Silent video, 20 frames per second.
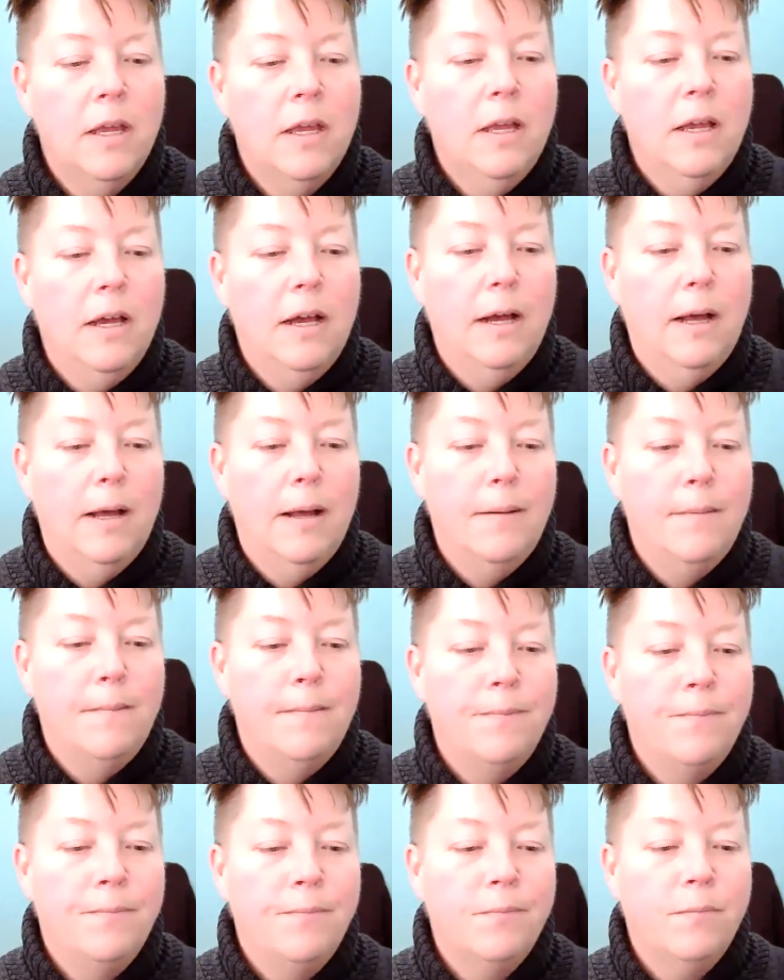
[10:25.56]

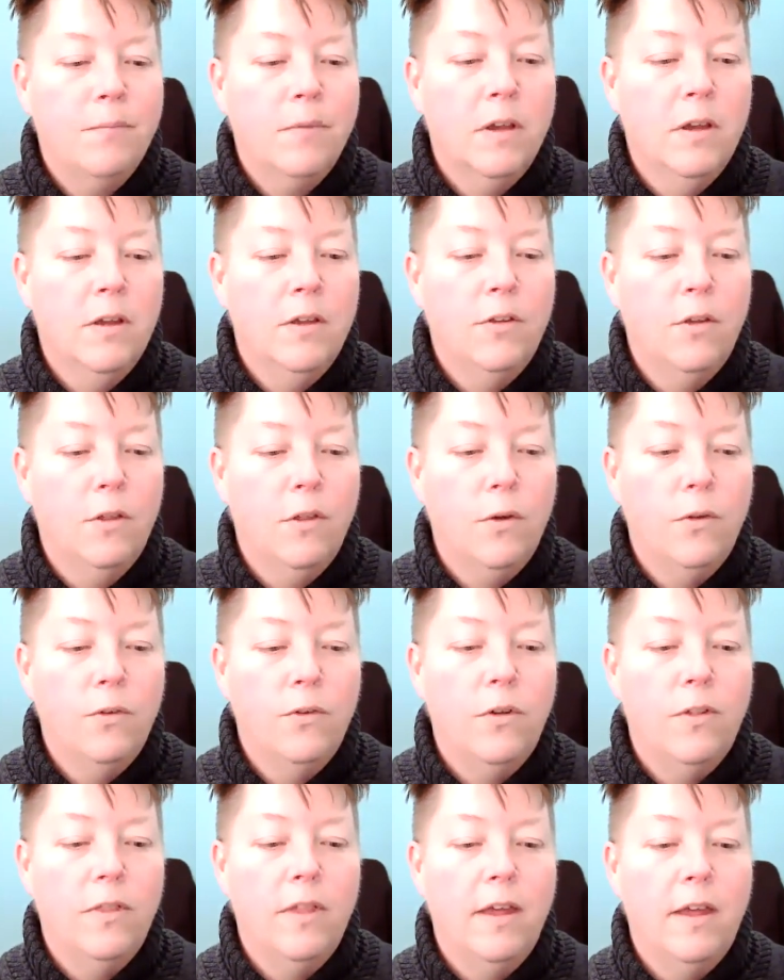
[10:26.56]
Um, so those
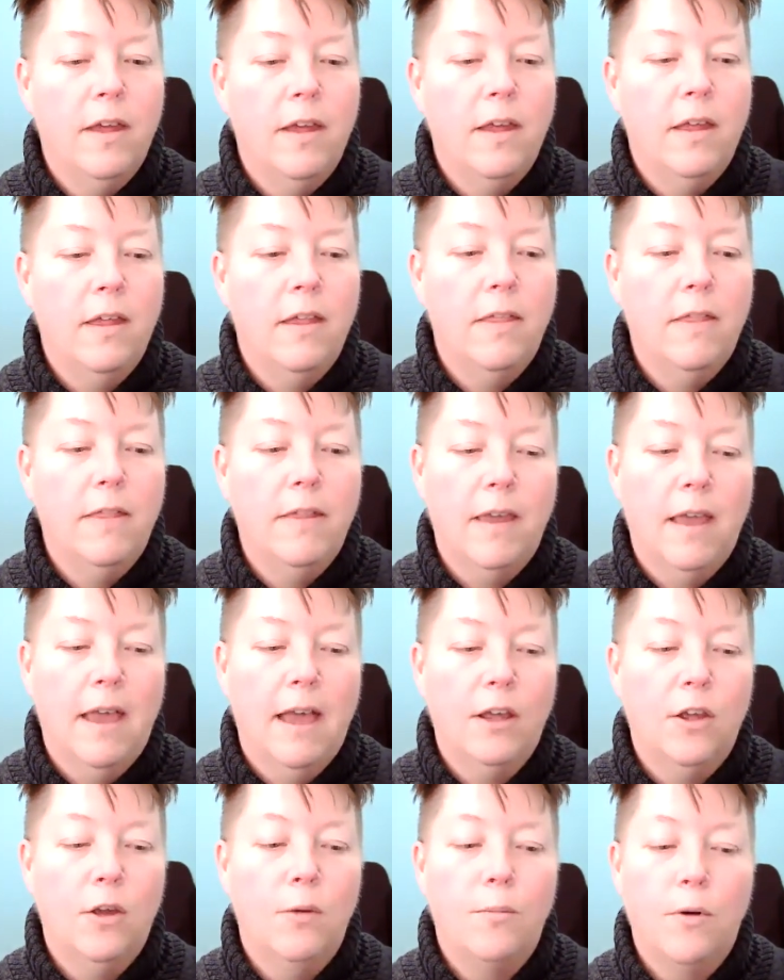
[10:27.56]
are the
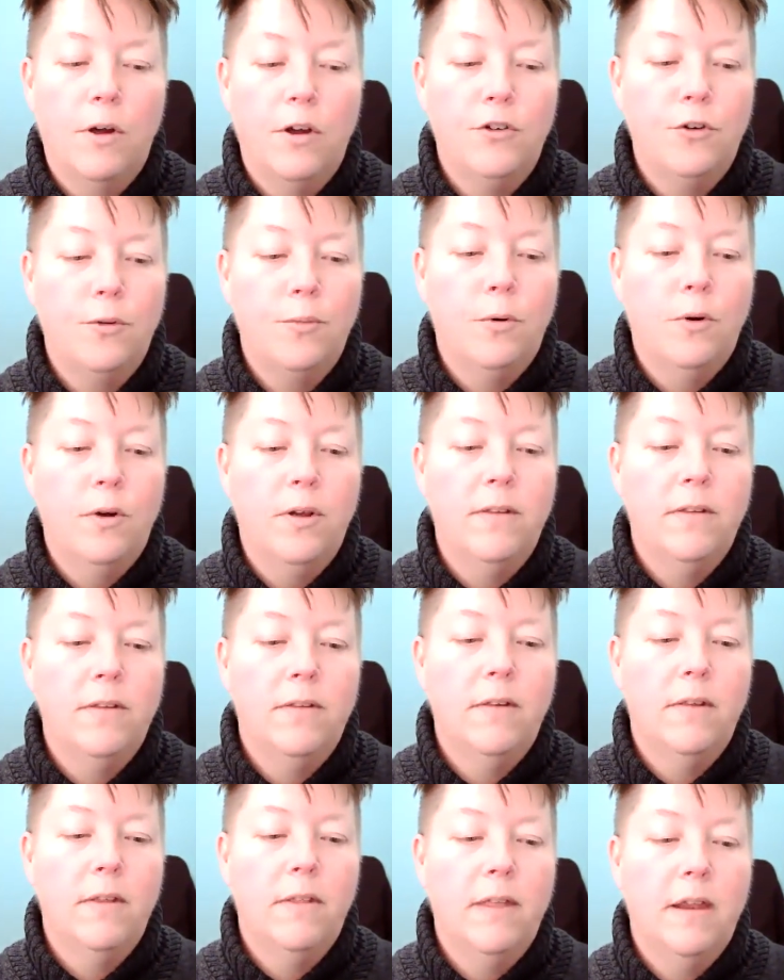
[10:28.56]
acupressure points
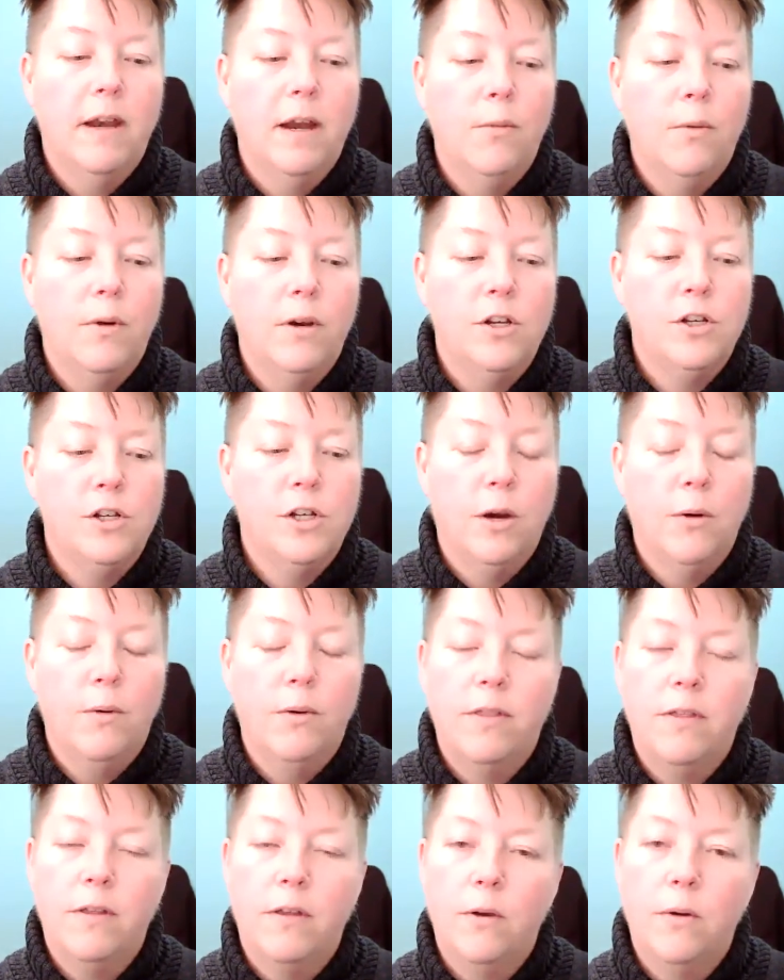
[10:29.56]
that I want to share
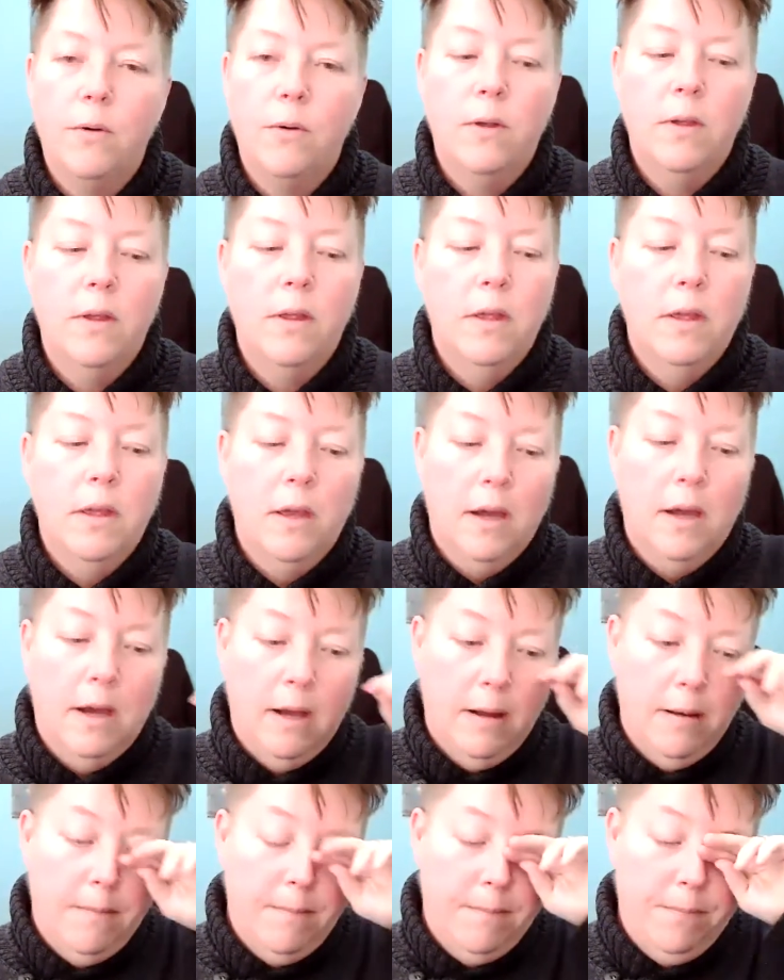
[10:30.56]
with you.
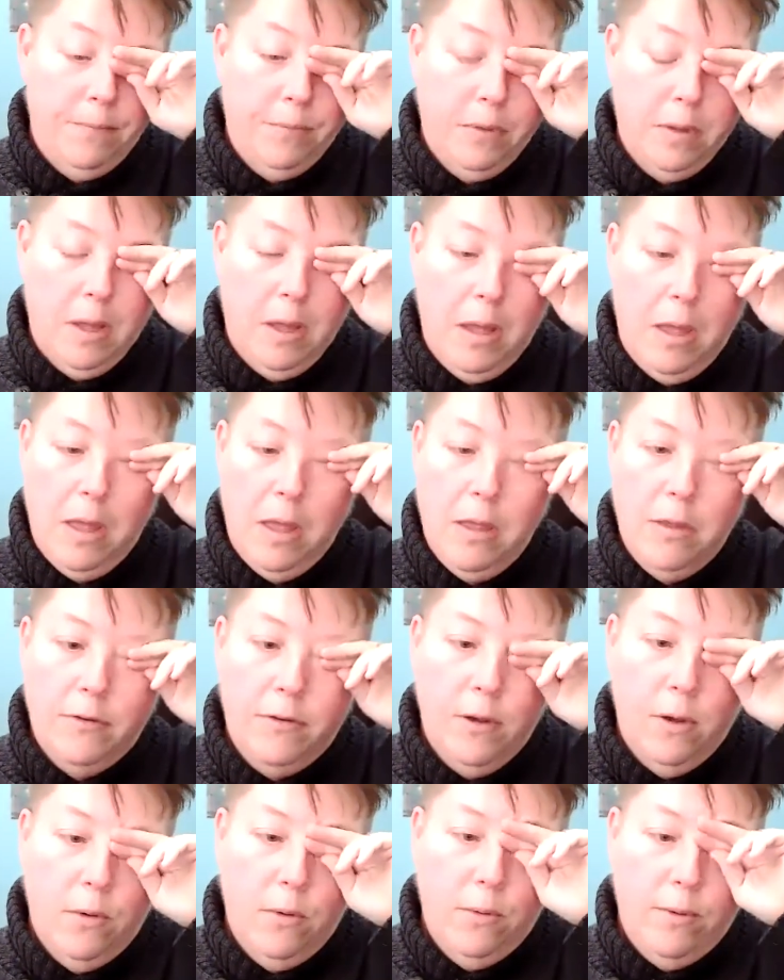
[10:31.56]

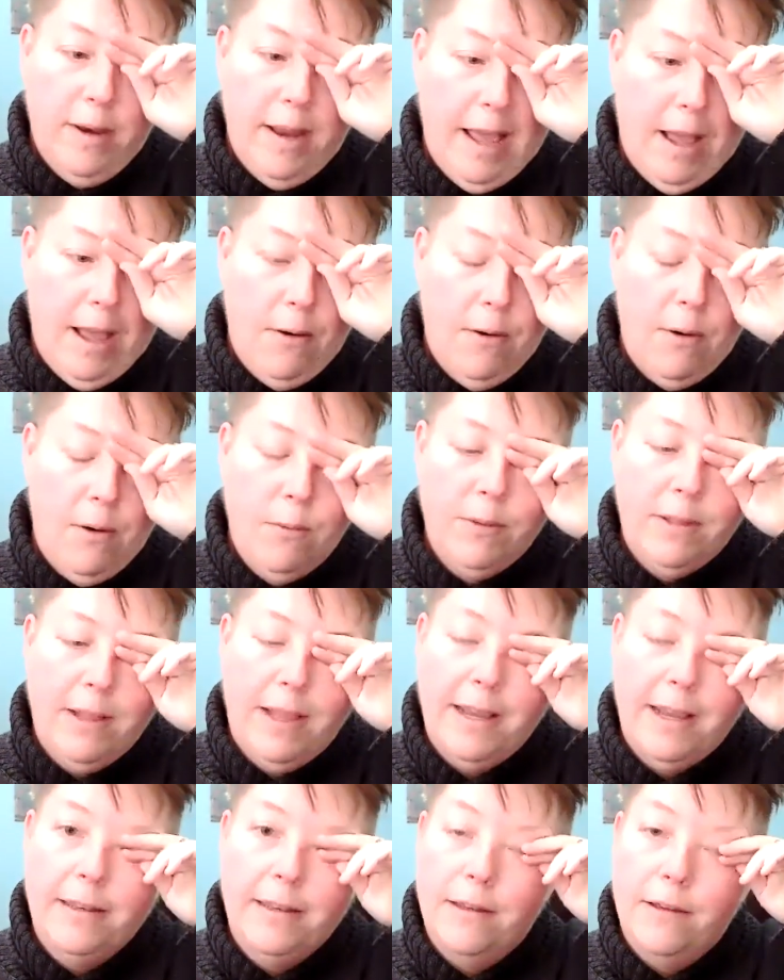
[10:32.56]
So now I would like
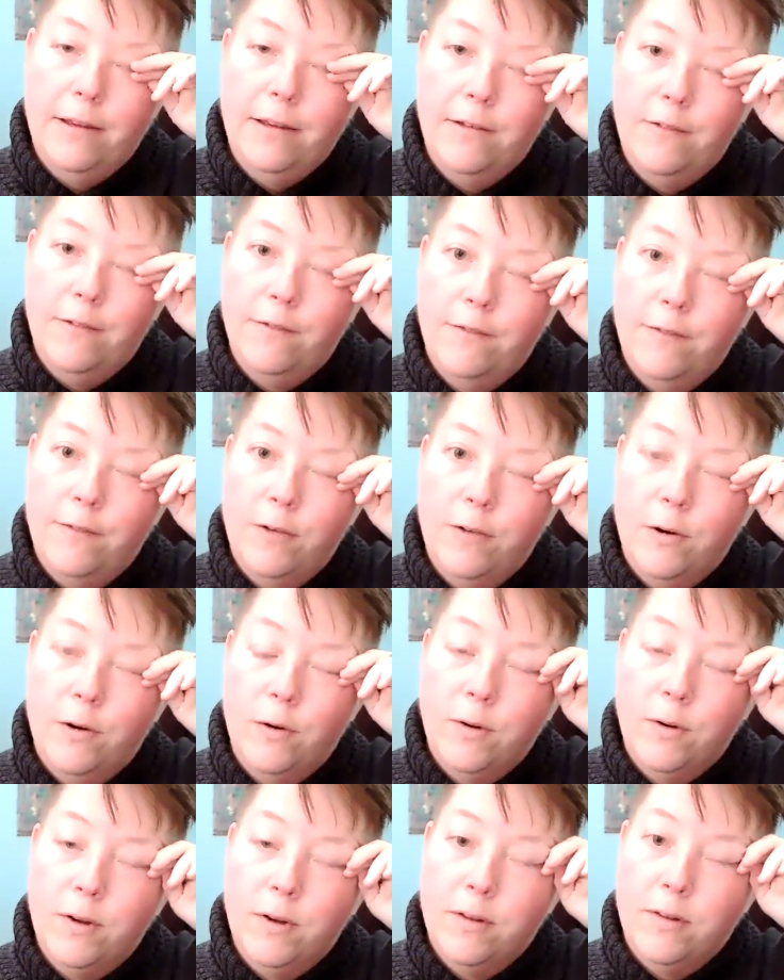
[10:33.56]
to focus
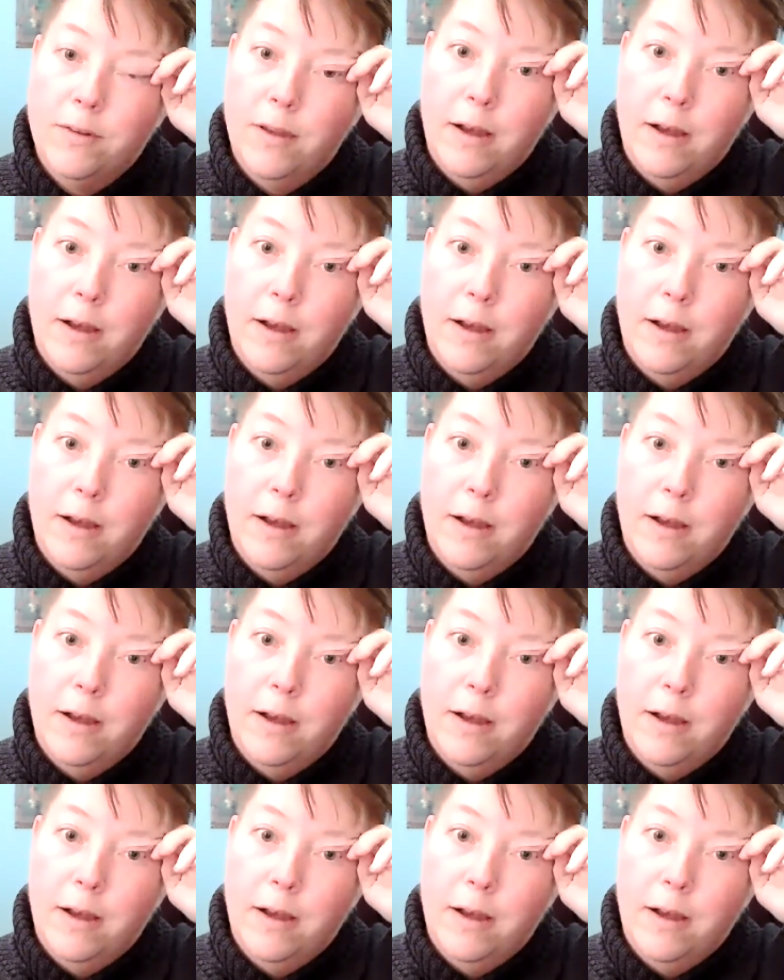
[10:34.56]
on